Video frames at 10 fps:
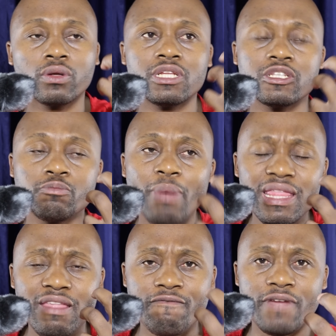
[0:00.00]

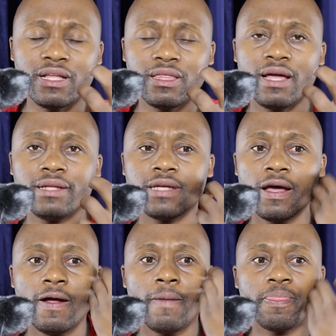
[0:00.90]
despite the fact that
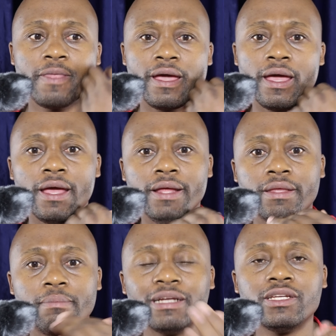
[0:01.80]

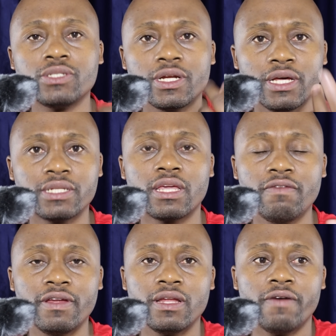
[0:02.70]
the magistrate has
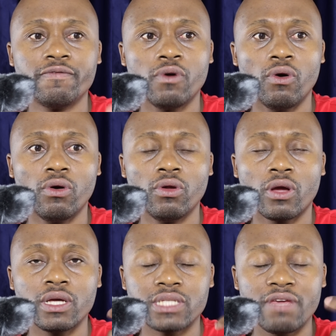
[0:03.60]
given
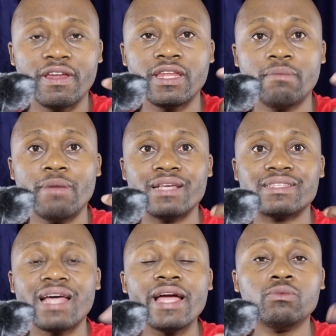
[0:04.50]
him a
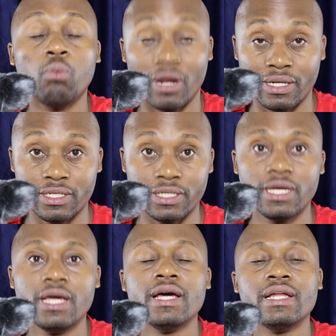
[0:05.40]
signed warranty.
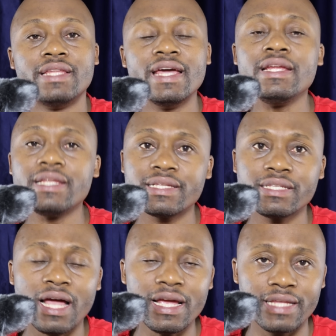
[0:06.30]
They
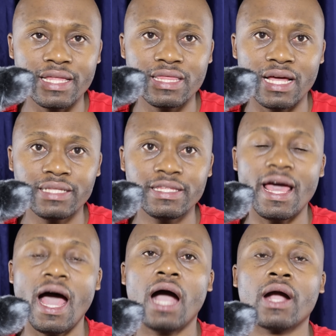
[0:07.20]
decided that
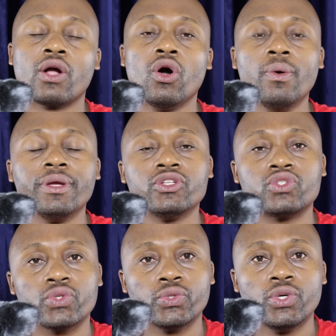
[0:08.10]
they are going
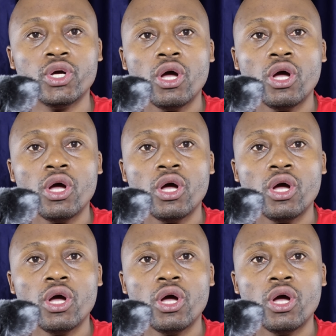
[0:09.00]
to